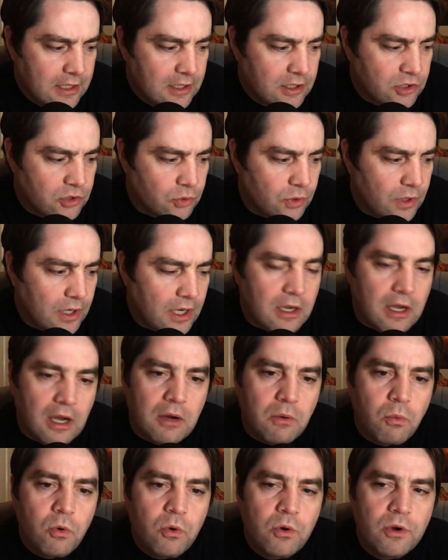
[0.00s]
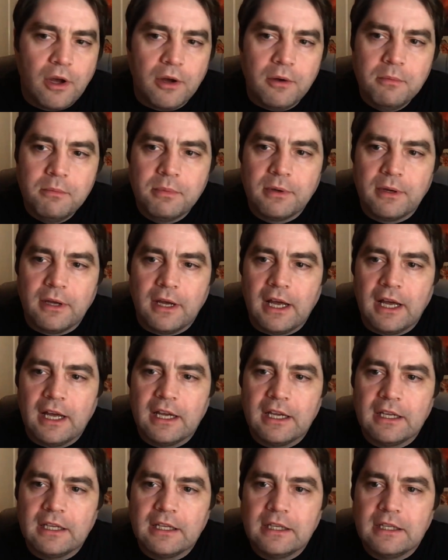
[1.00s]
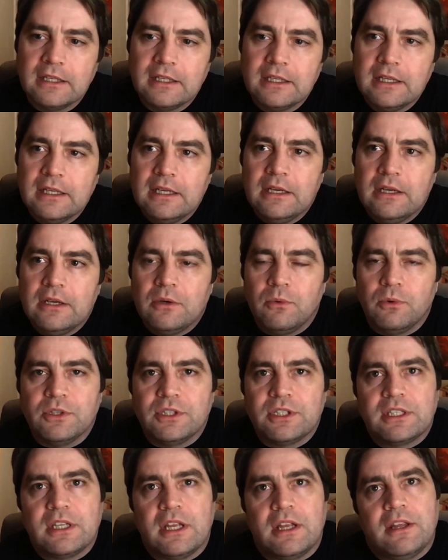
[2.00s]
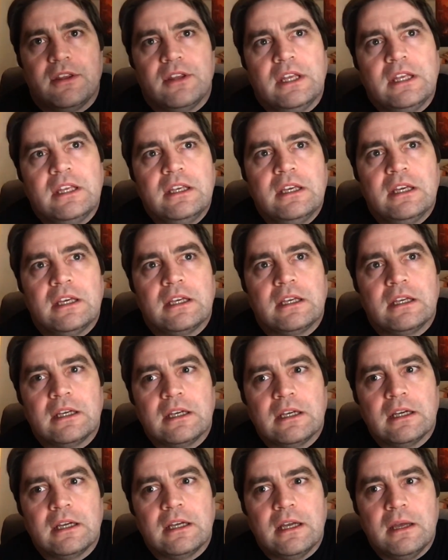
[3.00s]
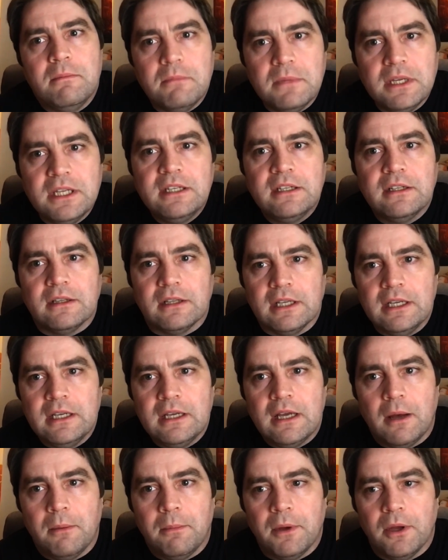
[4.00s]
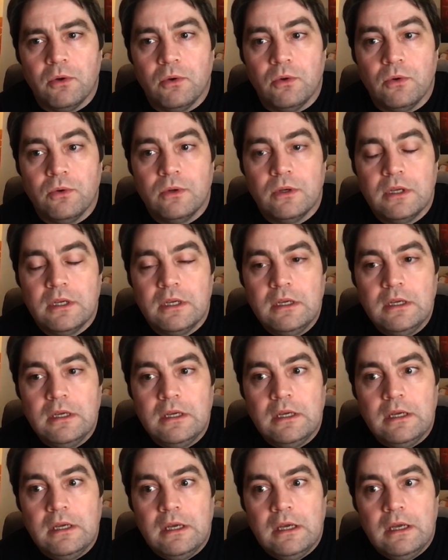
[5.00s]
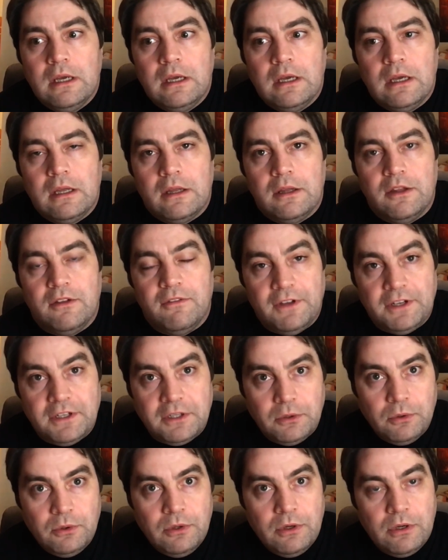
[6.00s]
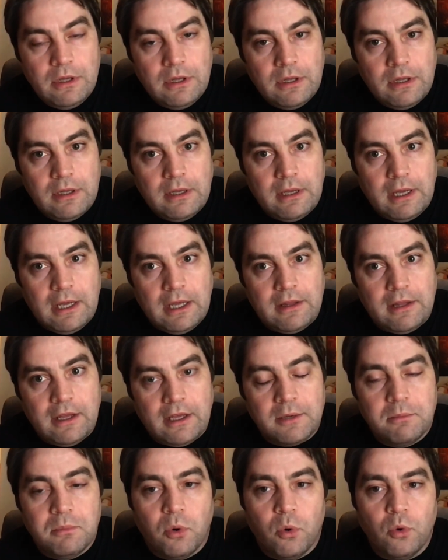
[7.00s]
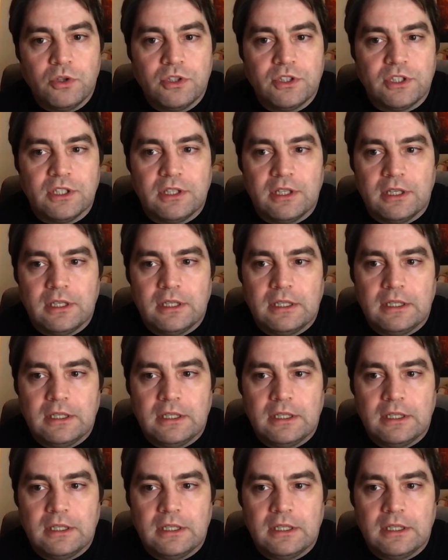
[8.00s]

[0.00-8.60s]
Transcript: So I woke up, I was thinking immediately about the video that I'd posted